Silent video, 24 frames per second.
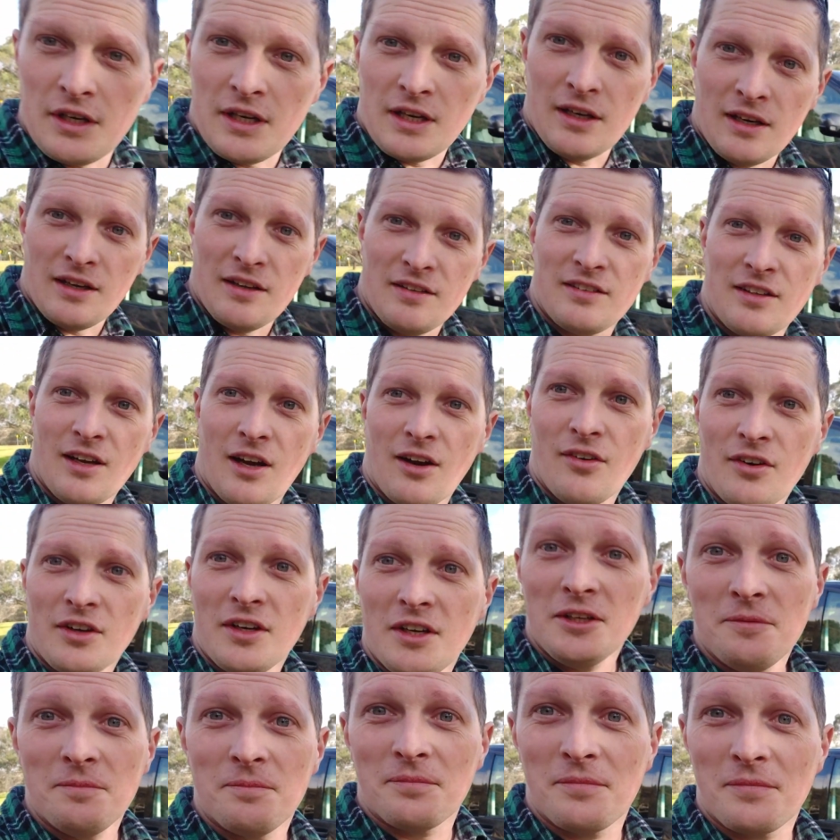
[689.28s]
a Hyundai
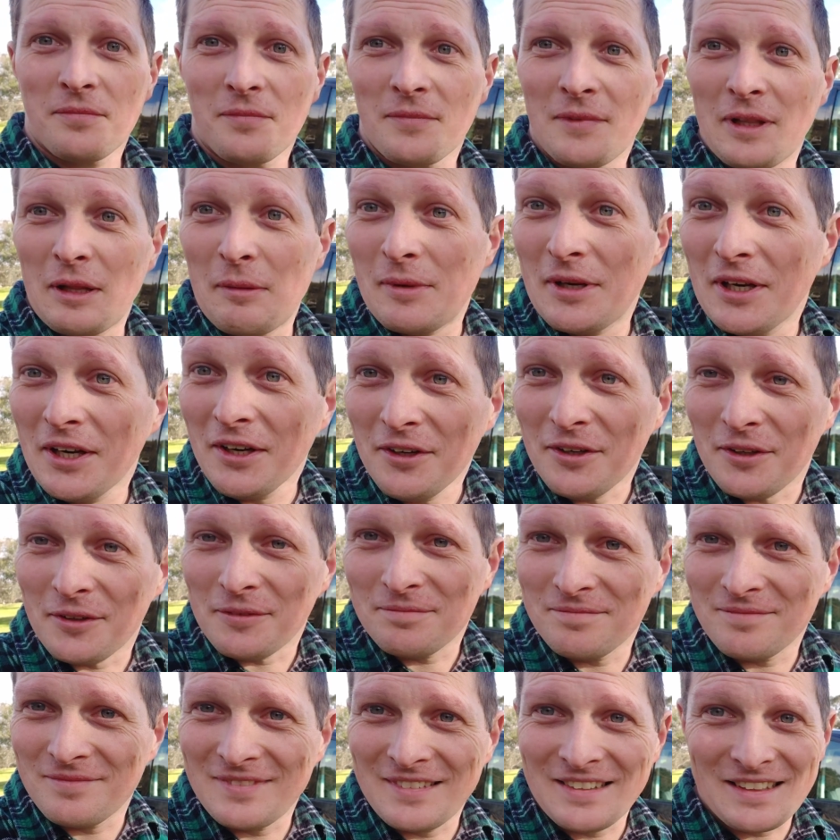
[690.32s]
Staria, let me know.
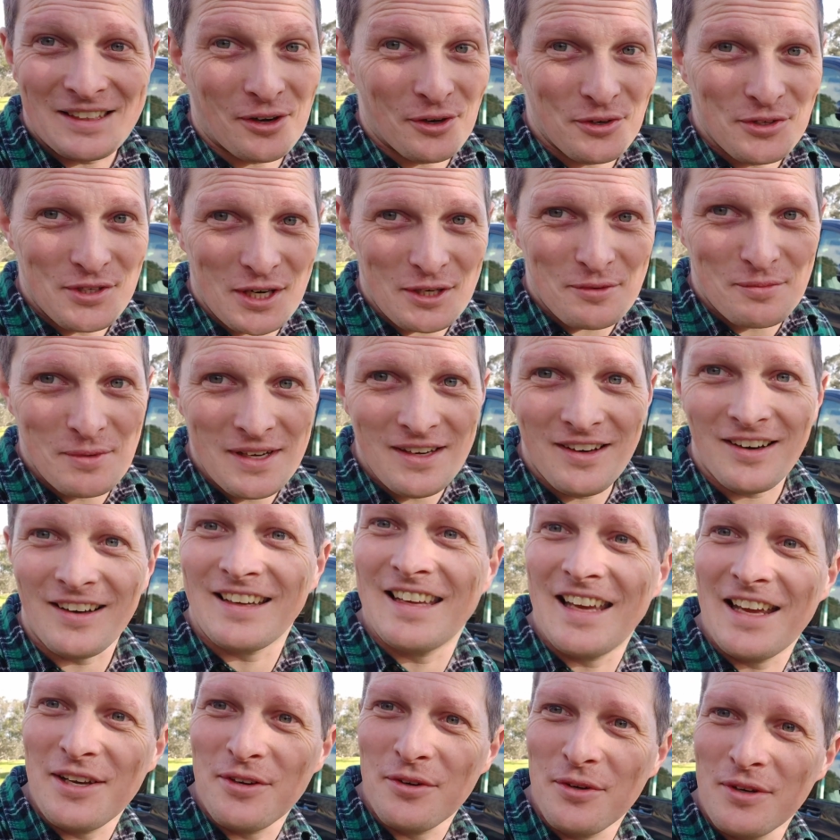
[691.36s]
Contact me. I
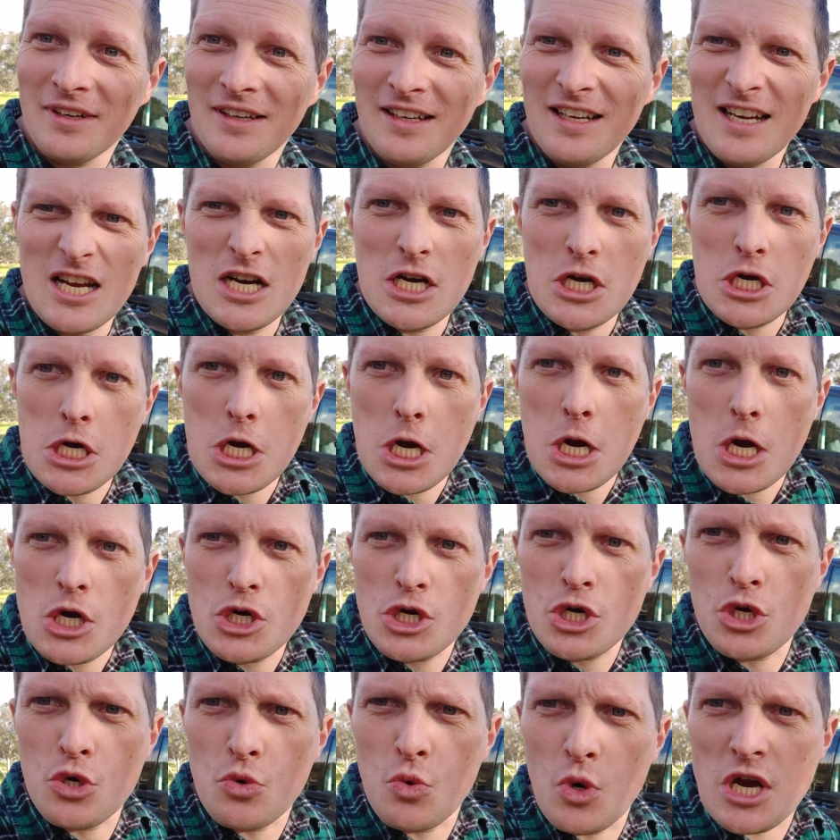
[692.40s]
can get you a
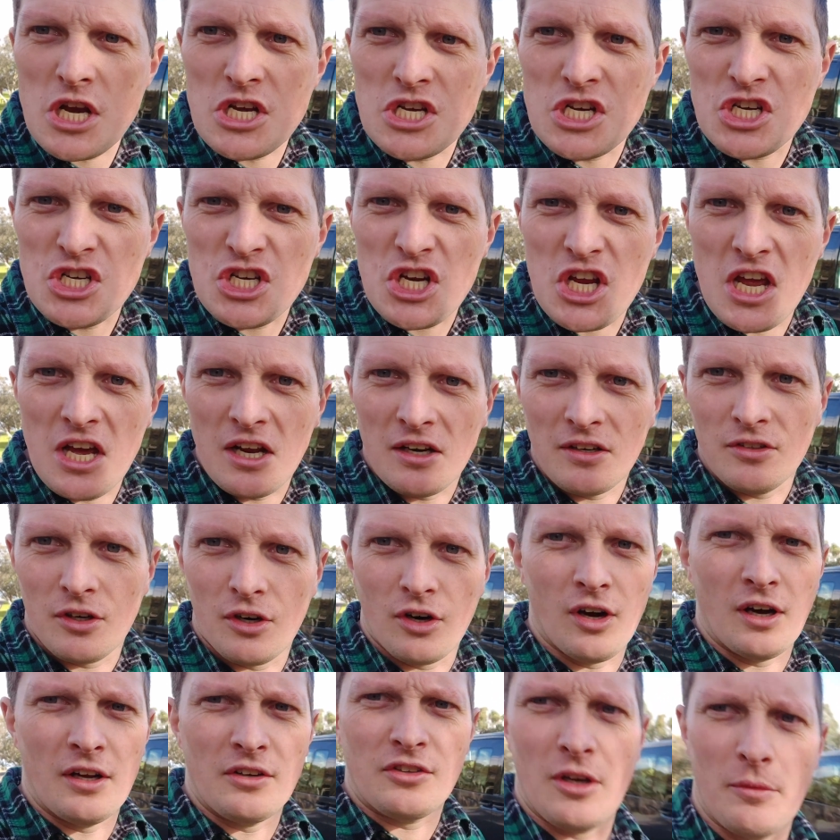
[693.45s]
sweet discount. All
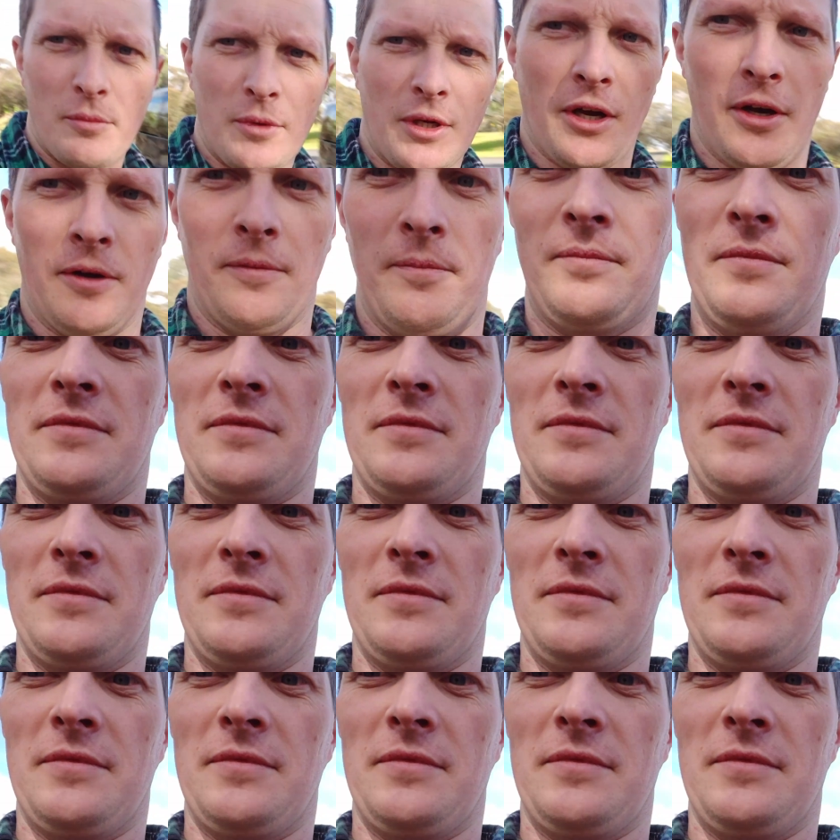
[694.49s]
right, time to go.